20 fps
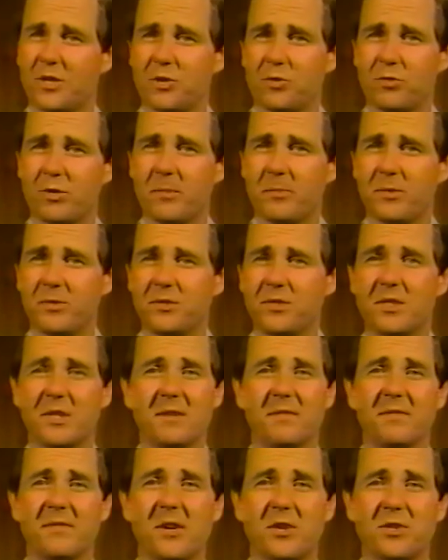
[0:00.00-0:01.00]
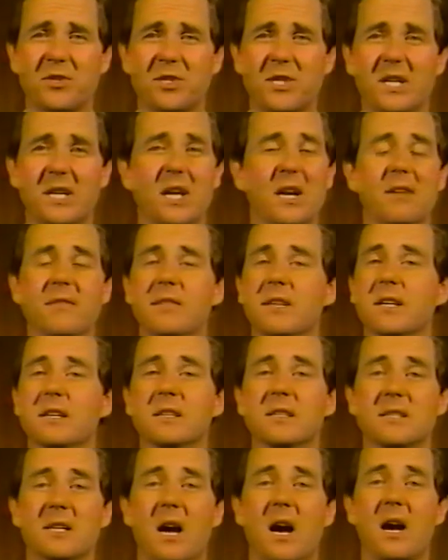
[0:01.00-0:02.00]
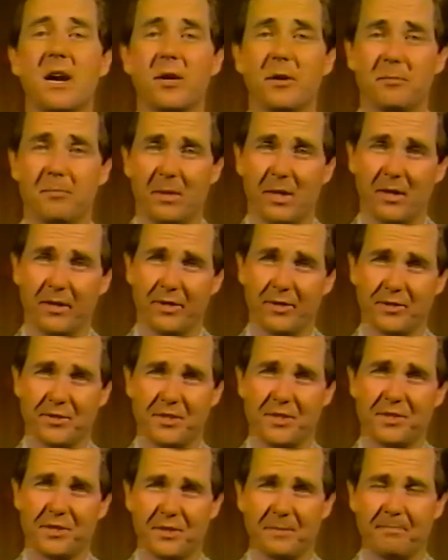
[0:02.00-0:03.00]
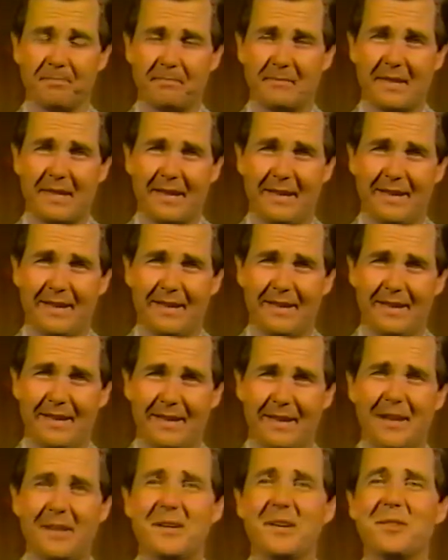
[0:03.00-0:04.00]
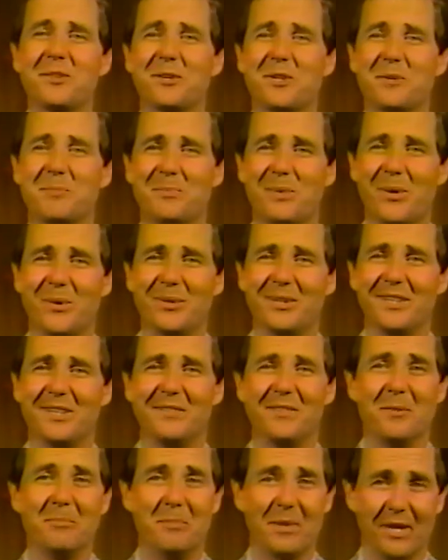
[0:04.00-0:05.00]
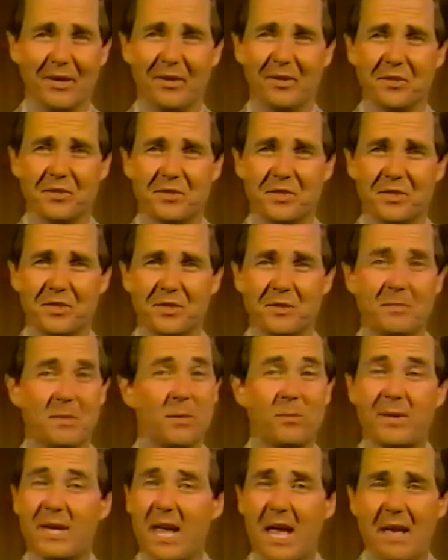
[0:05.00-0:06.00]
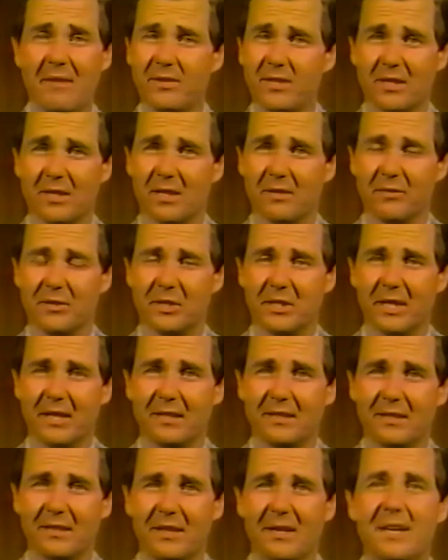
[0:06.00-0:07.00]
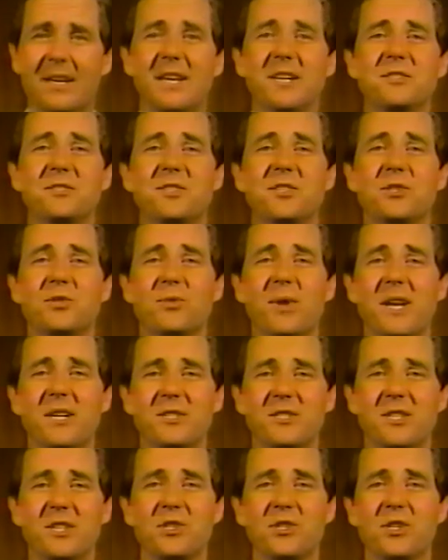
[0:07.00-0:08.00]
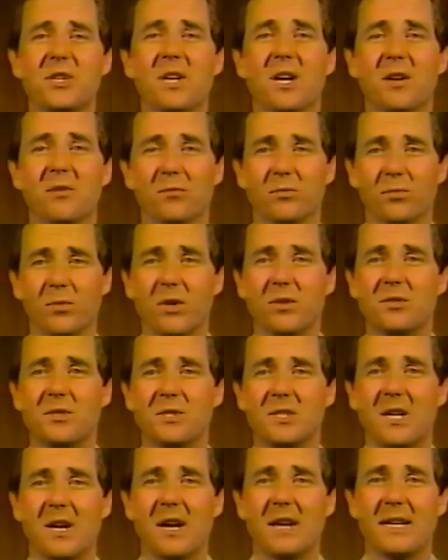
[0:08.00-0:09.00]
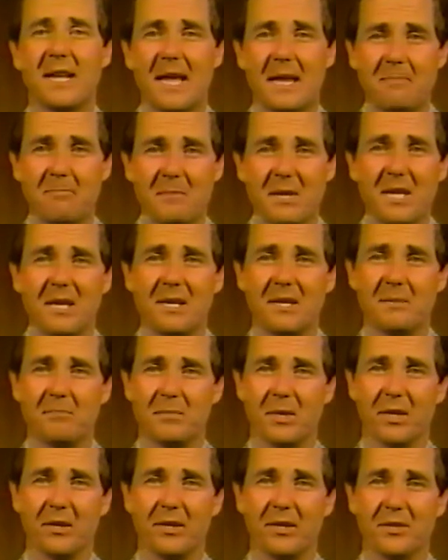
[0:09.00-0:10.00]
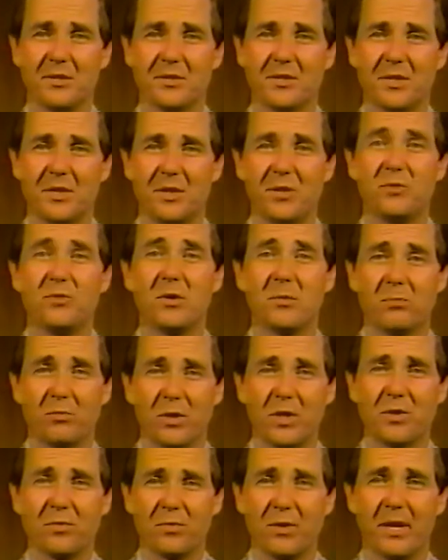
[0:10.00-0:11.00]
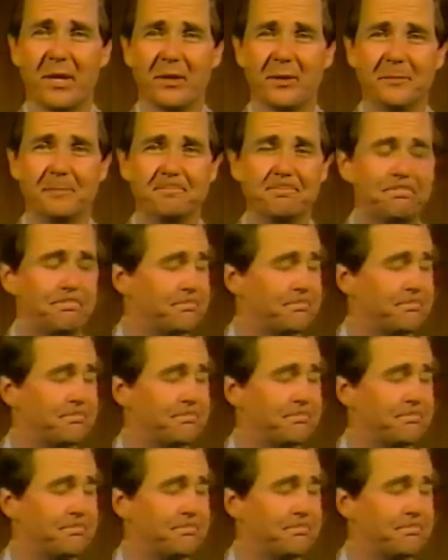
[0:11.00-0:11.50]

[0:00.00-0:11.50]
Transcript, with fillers: contributes to the functioning of the entire barrier system. Another component of the barrier system that we haven't covered yet is the transition of roadside and median barriers to a bridge rail.